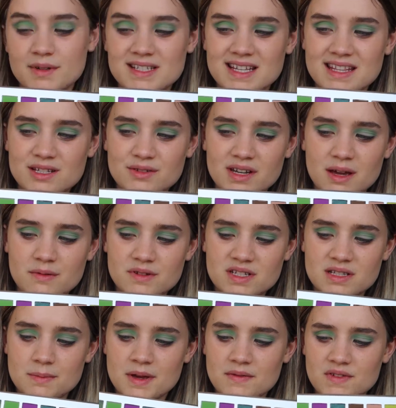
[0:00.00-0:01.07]
going to take this one here, which
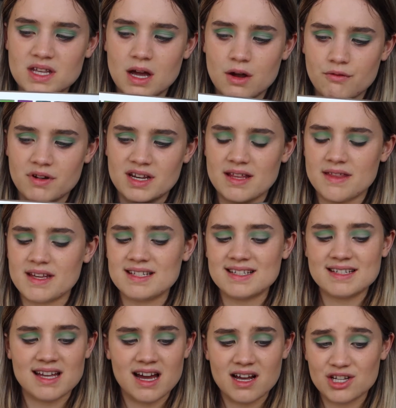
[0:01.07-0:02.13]
is a bit of a dark green. I think it's the
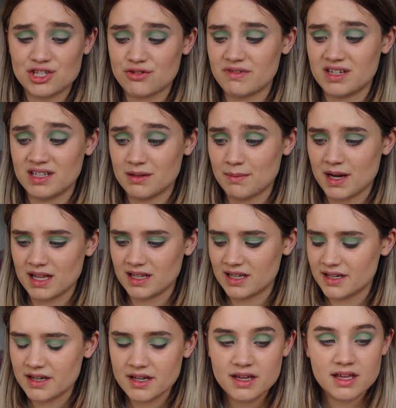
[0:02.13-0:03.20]
darkest green in the
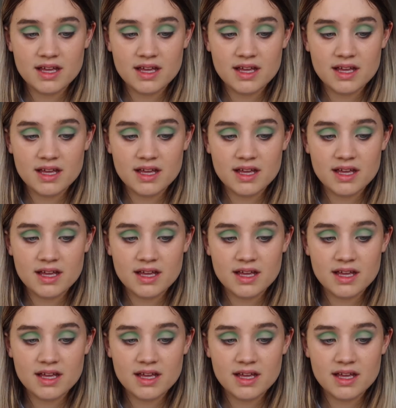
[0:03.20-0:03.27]
palette,